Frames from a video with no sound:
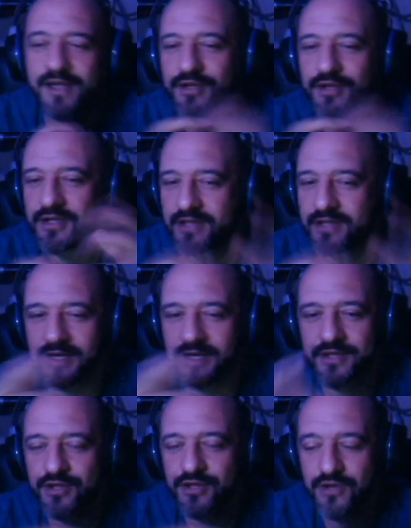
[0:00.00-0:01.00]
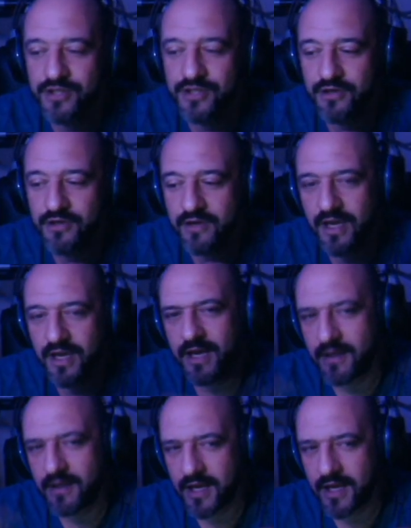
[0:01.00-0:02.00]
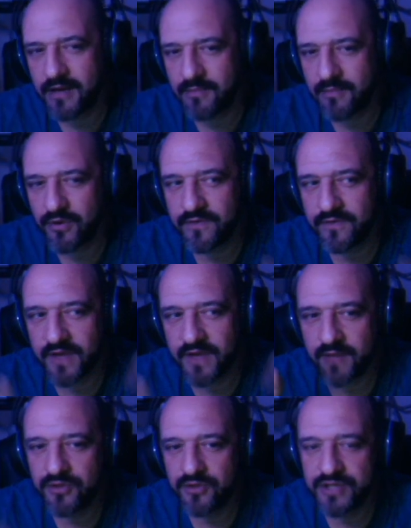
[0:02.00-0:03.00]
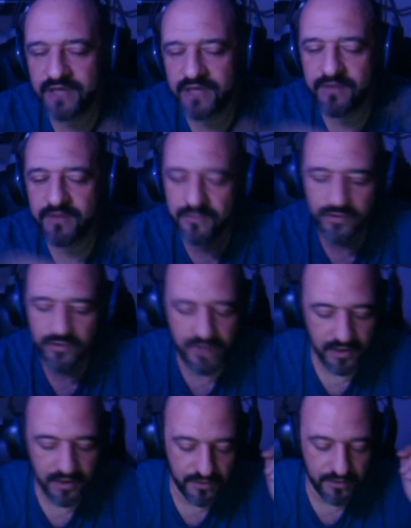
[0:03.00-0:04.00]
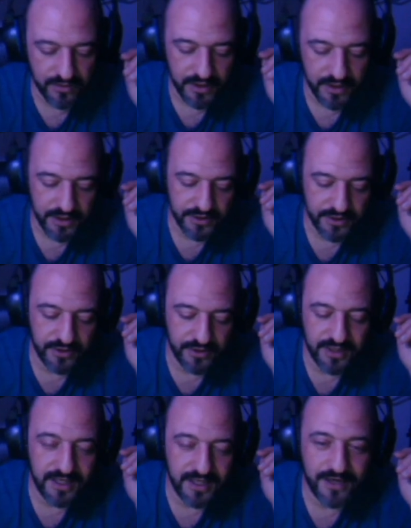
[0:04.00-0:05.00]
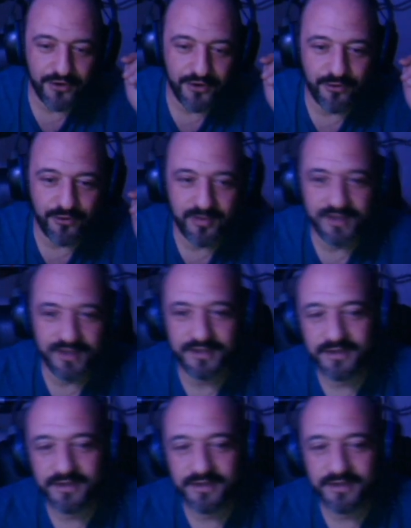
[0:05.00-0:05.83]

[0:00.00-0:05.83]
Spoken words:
You can take it slowly, slowly, and at any point of time you save it, you reload, so you take it at your own pace.